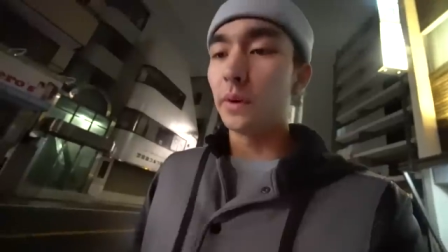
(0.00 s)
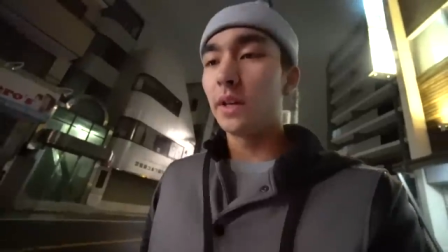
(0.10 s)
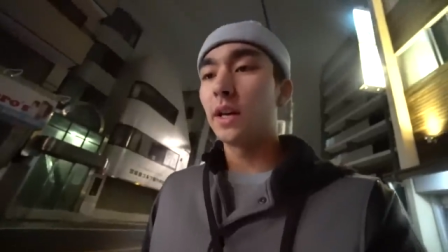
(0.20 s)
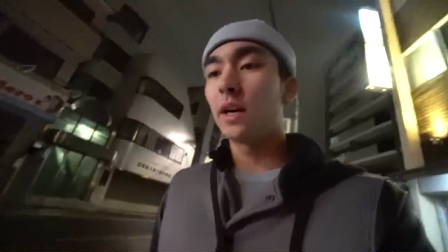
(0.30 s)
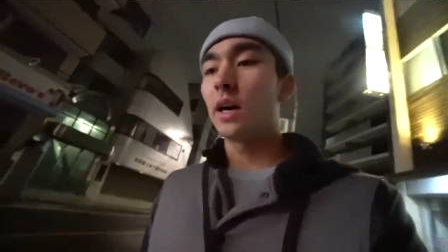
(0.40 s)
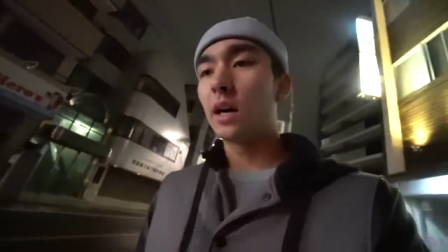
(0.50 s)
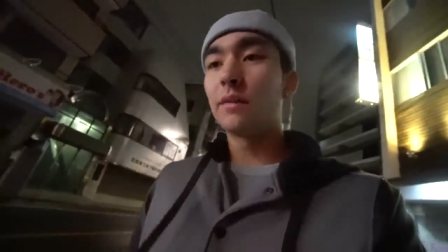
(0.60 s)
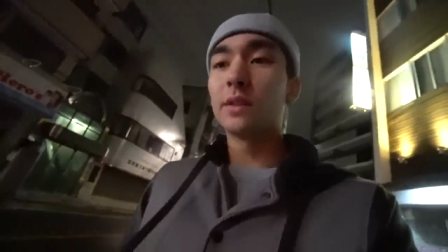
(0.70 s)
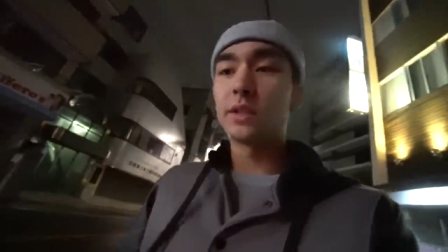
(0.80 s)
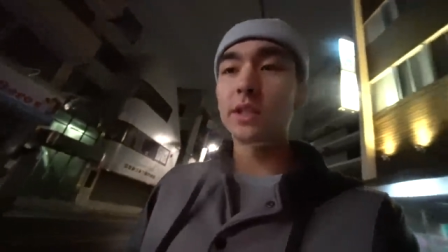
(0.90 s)
But yeah, I
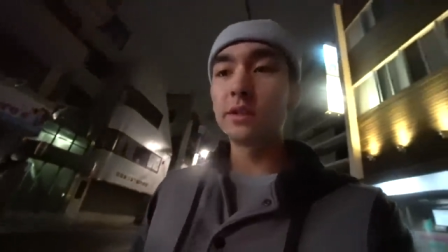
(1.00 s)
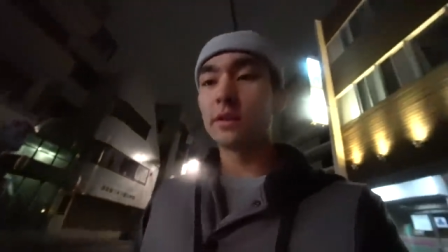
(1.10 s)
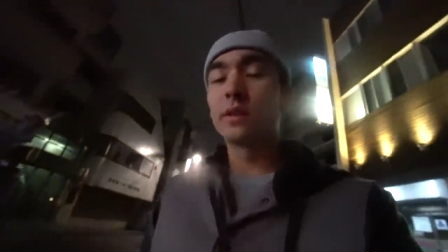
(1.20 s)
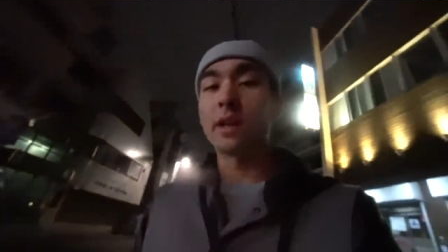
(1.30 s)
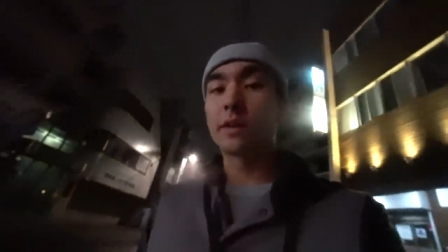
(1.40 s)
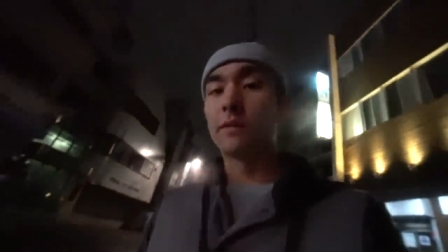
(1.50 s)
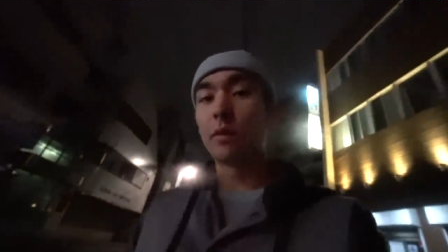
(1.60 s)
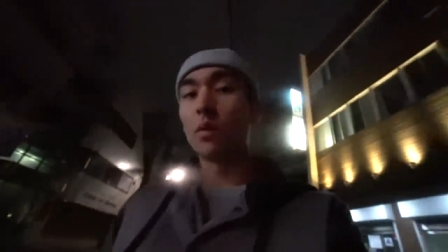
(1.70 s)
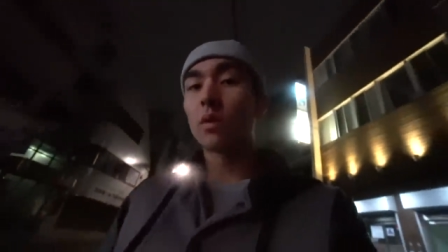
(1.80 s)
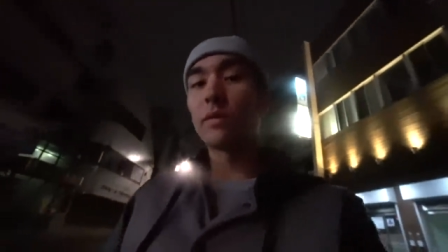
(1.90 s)
haven't seen her in like
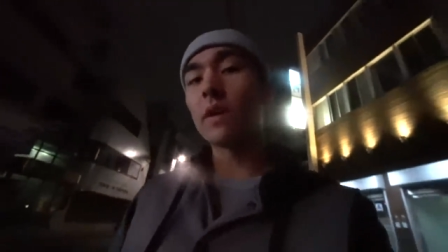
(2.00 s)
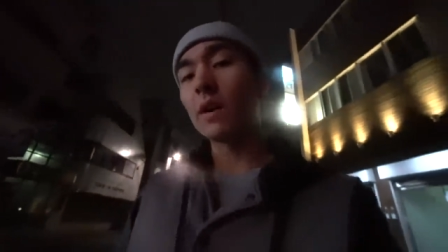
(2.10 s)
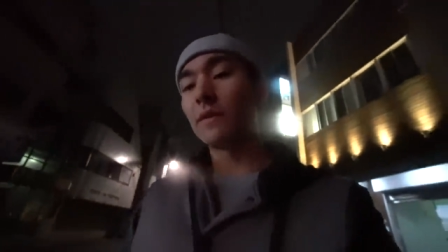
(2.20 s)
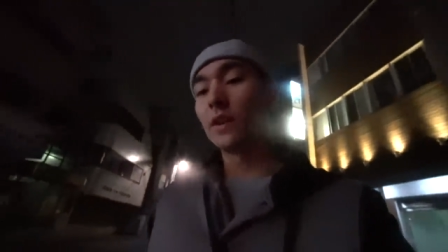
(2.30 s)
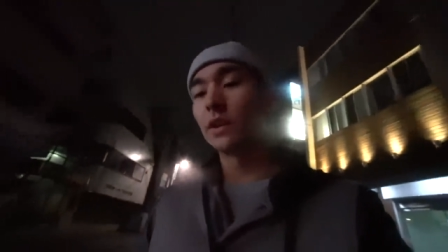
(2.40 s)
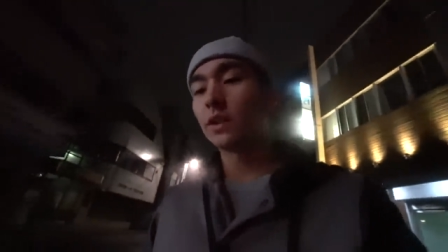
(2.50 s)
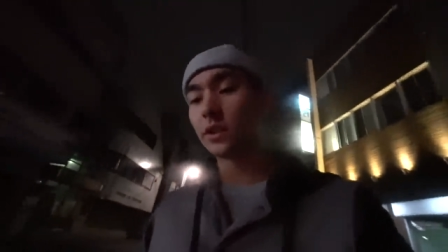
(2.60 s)
4 or 5 years,